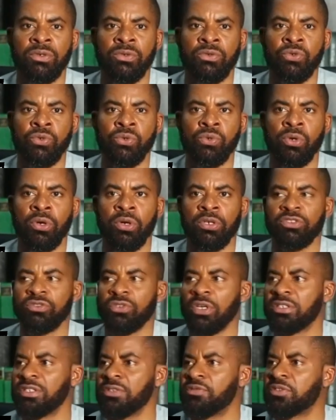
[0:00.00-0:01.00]
do
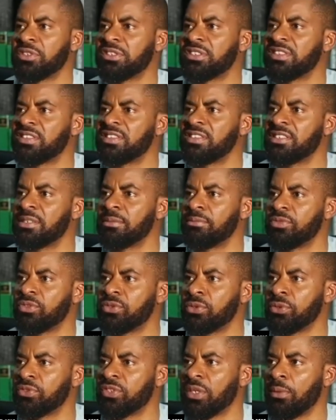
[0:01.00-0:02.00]
constructive criticism
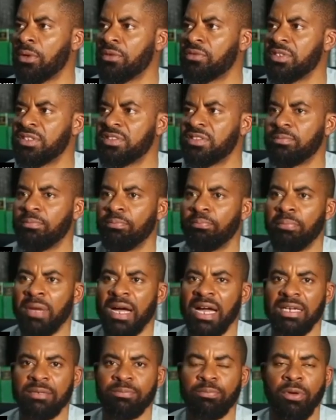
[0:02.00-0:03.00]
to some of his
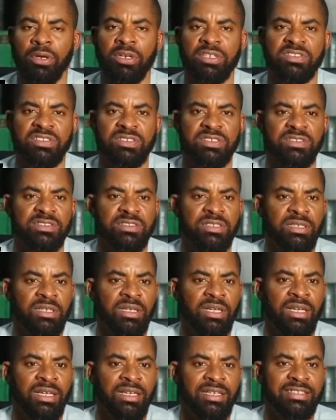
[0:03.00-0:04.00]
bad policies,
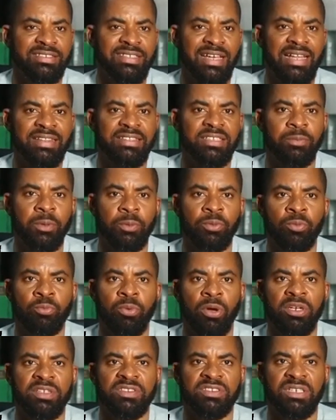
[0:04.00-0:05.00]
his anti-people
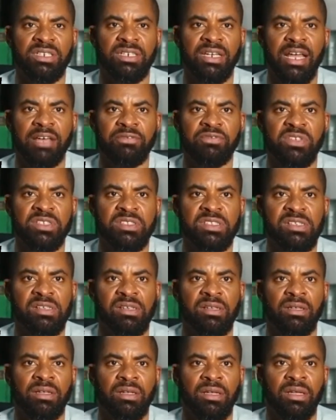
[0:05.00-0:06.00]
policy in the
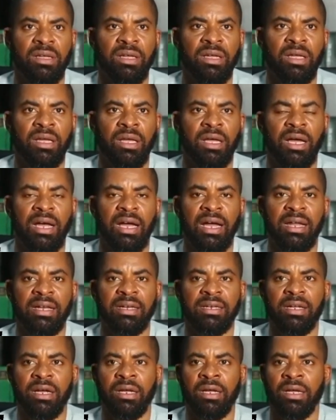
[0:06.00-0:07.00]
FCT,
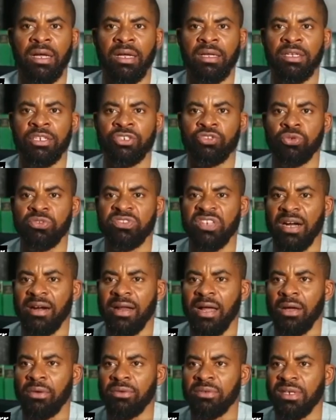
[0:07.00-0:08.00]
and issues
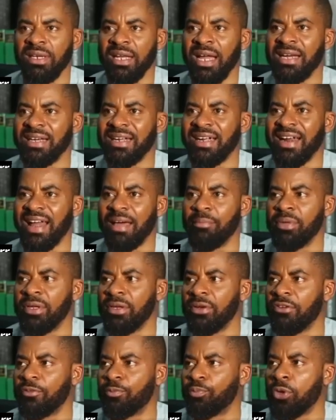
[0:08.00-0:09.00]
around land
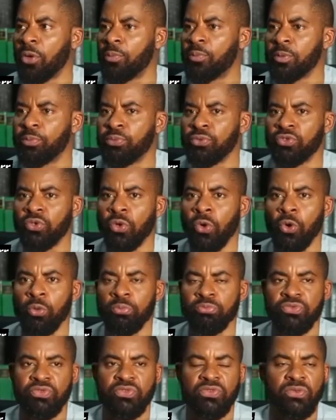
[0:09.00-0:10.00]
grabbing of poor people's
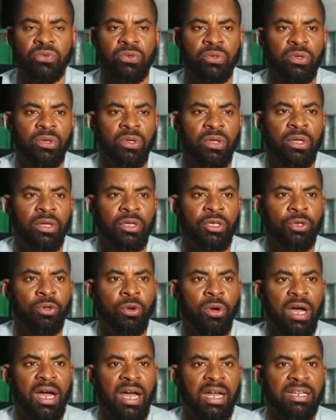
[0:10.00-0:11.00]
homes,
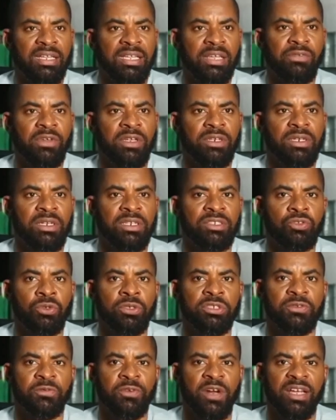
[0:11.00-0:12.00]
and giving it to
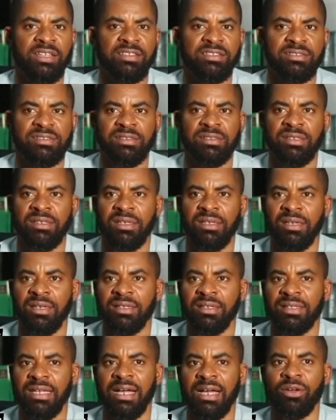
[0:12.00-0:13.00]
his friends.
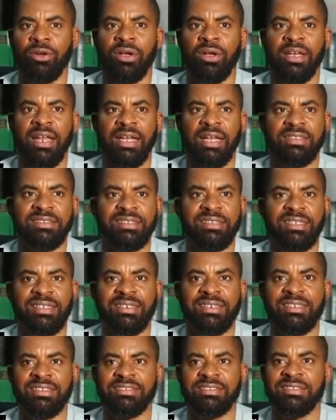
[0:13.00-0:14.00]
Thank God that
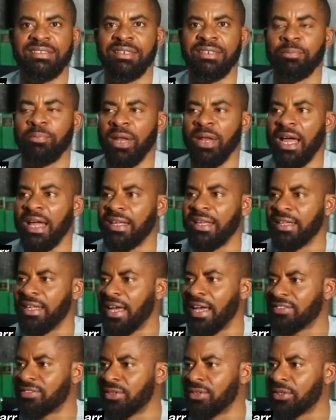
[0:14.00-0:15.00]
in his reply, he
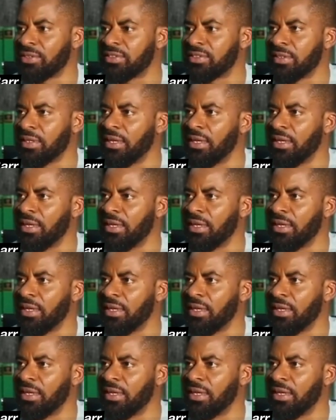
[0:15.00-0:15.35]
has not